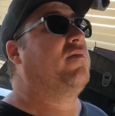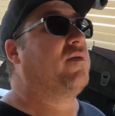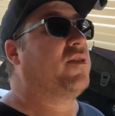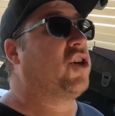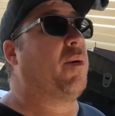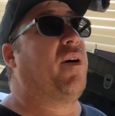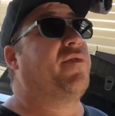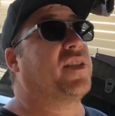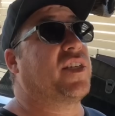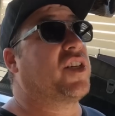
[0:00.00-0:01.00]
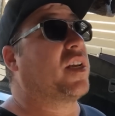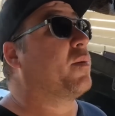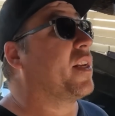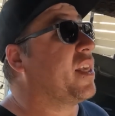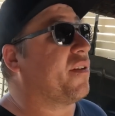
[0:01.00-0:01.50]
Chop obviously chucked
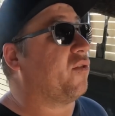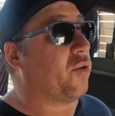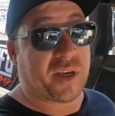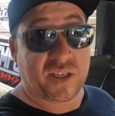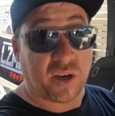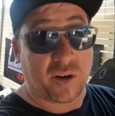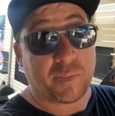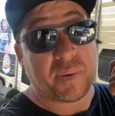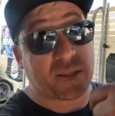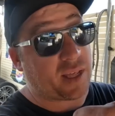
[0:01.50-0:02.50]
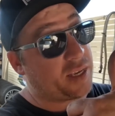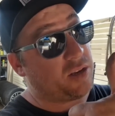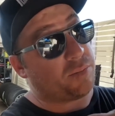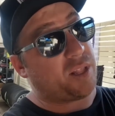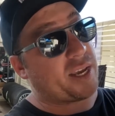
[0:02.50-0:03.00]
one in there for me, so big thank you
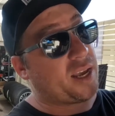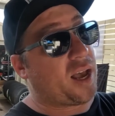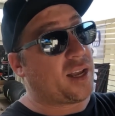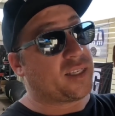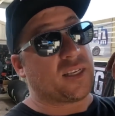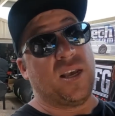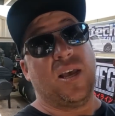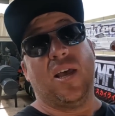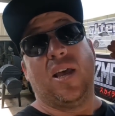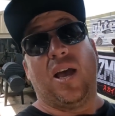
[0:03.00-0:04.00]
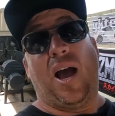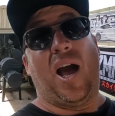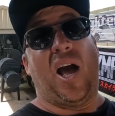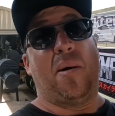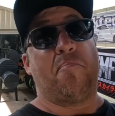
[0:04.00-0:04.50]
to Black Hearts.
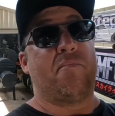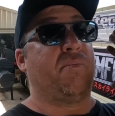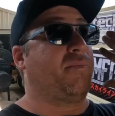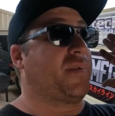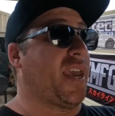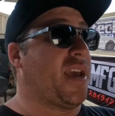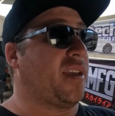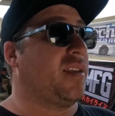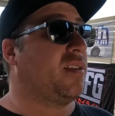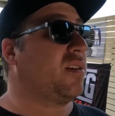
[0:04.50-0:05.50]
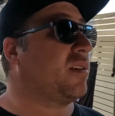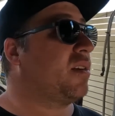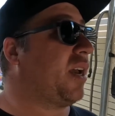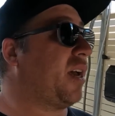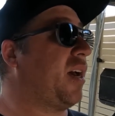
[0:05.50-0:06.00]
Yeah.
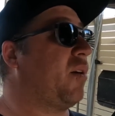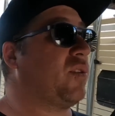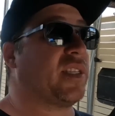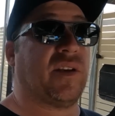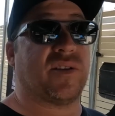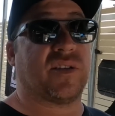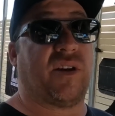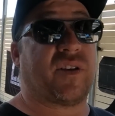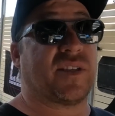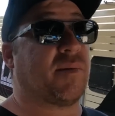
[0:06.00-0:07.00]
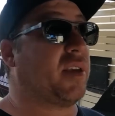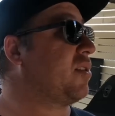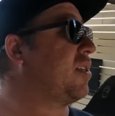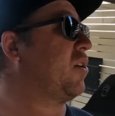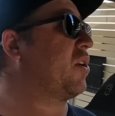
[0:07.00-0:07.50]
What's else? I've got something else
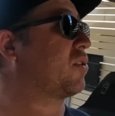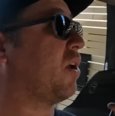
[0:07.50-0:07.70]
to tell you.